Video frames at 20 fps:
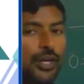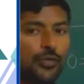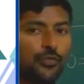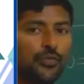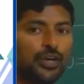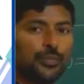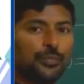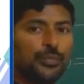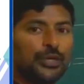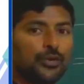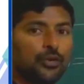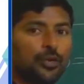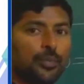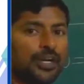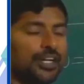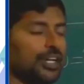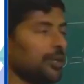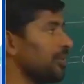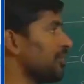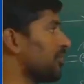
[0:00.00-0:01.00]
1
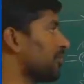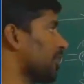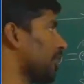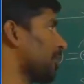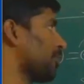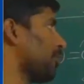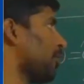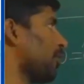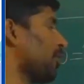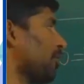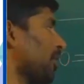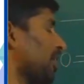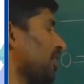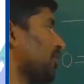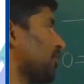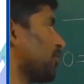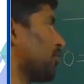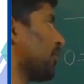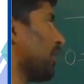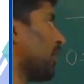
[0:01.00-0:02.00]
picometer means 10 power
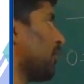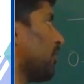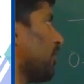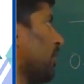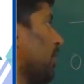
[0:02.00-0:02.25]
minus 12